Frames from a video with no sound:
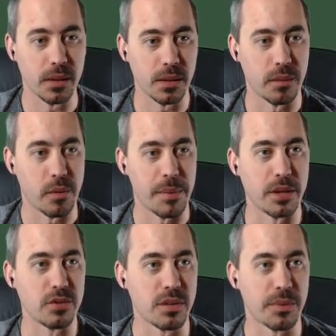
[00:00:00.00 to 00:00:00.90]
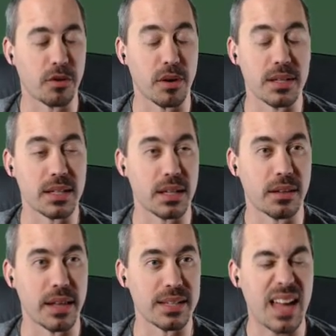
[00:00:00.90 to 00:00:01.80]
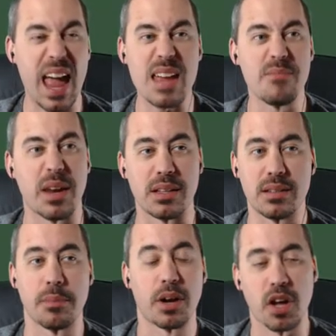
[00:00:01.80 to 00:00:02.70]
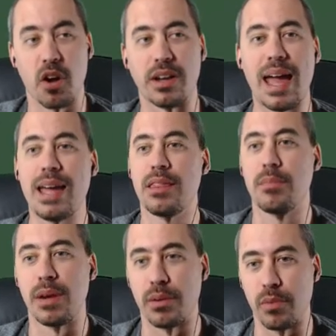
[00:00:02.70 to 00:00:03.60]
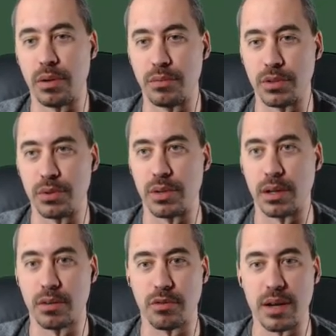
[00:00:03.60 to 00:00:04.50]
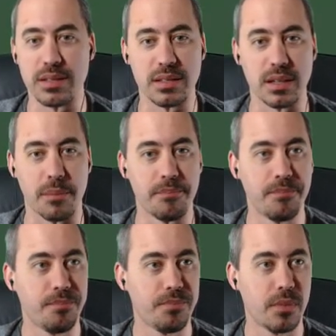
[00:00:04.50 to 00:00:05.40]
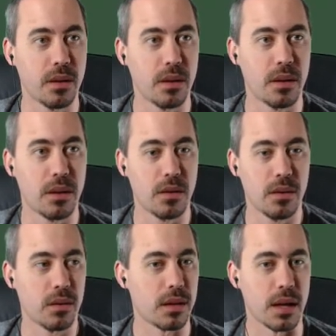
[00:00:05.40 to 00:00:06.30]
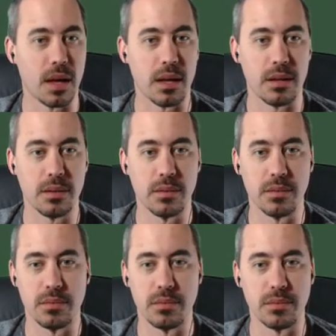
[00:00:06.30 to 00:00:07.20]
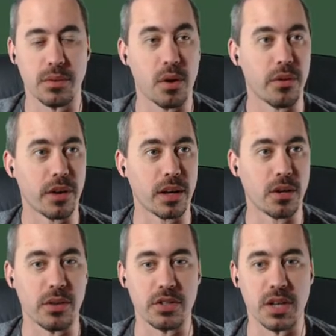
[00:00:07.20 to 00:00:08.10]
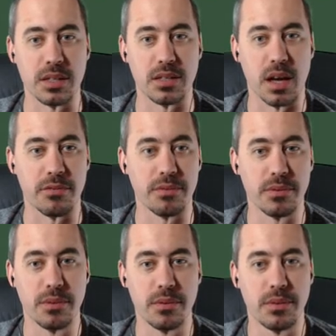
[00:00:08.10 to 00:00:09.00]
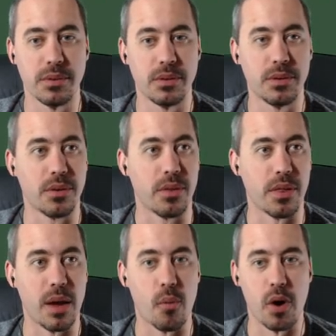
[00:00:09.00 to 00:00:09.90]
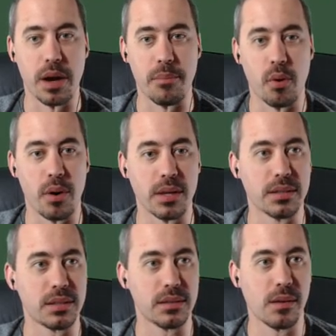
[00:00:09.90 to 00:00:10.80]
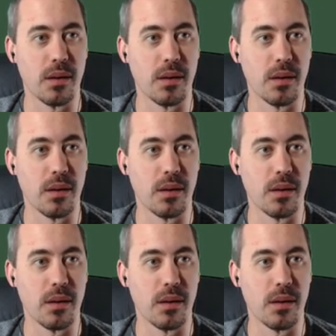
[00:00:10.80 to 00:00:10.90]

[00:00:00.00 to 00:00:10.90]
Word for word: And then we may do something crazy in the last eight minutes. I'm going to call it eighth minute. We'll, we'll do a crazy sub. Okay. Oh, they're getting all the shots off. They want it, boys.